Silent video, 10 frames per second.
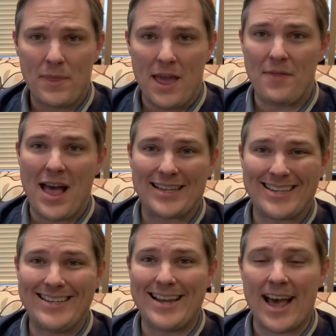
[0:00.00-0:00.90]
and that's
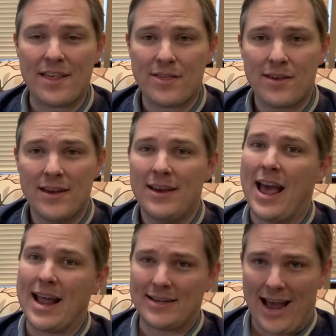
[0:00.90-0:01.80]
death
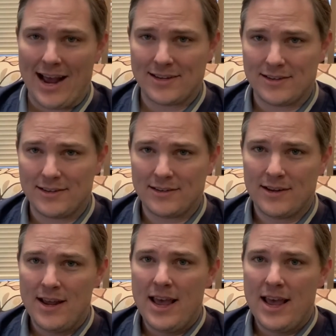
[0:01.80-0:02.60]
and taxes.